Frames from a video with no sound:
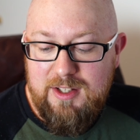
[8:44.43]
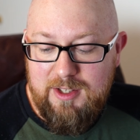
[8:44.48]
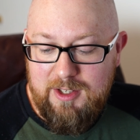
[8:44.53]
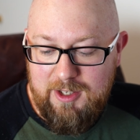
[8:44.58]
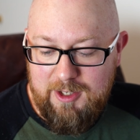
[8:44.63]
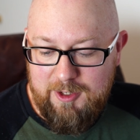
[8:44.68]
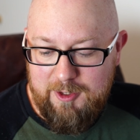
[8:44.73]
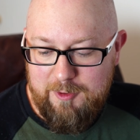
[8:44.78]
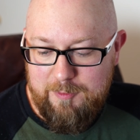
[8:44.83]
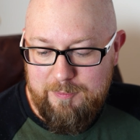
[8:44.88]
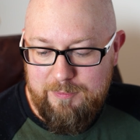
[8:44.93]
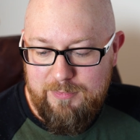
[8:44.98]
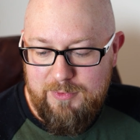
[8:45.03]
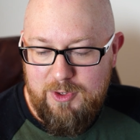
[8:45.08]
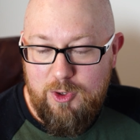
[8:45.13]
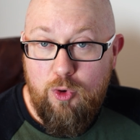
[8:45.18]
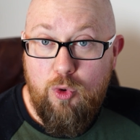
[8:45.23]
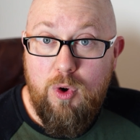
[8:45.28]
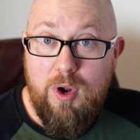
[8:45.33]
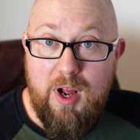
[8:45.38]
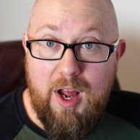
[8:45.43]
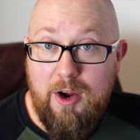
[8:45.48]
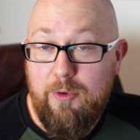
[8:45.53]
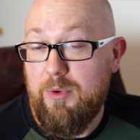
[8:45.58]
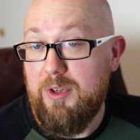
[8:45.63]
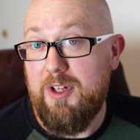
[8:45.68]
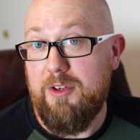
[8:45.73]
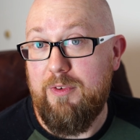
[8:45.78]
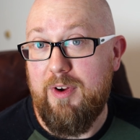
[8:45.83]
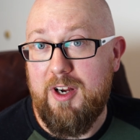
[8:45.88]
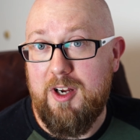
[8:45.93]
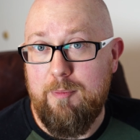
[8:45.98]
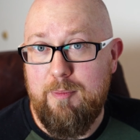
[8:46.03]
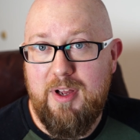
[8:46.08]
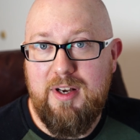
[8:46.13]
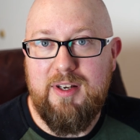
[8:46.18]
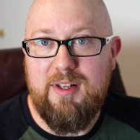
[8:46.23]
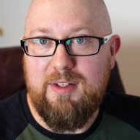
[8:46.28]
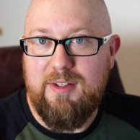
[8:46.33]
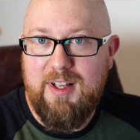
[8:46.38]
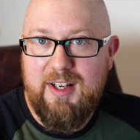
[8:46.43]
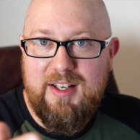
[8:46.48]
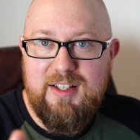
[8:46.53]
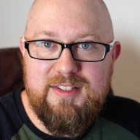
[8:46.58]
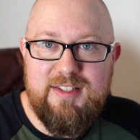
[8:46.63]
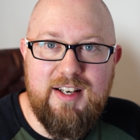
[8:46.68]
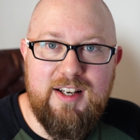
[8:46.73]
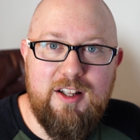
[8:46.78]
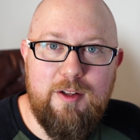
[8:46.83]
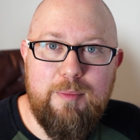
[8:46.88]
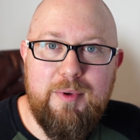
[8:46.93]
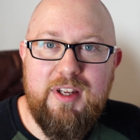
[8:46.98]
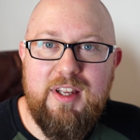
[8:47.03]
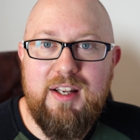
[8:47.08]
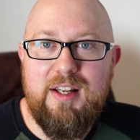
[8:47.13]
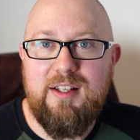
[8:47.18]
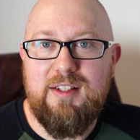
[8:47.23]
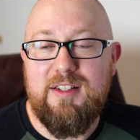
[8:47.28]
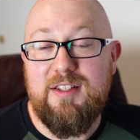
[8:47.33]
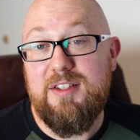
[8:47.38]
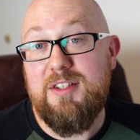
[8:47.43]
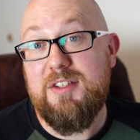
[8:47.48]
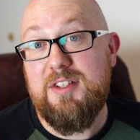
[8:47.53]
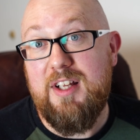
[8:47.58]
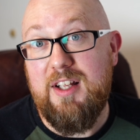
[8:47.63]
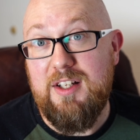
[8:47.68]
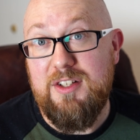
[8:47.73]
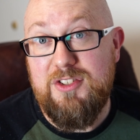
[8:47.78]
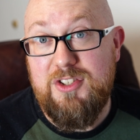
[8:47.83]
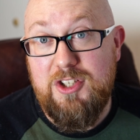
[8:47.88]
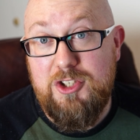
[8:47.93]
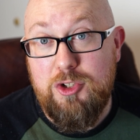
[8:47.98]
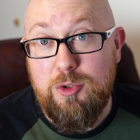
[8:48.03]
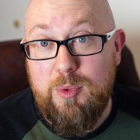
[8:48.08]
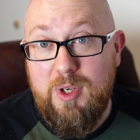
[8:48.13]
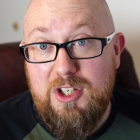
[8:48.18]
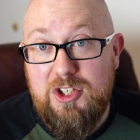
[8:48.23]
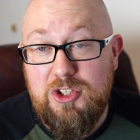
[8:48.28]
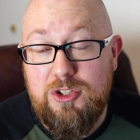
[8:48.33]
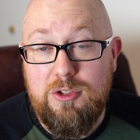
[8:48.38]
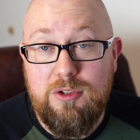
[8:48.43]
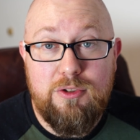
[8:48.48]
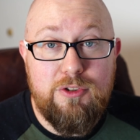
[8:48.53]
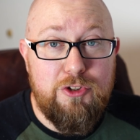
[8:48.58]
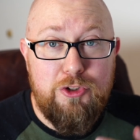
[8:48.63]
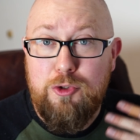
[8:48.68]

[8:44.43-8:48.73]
Um, I really recommend it. Like I said in the beginning, this is kind of situational.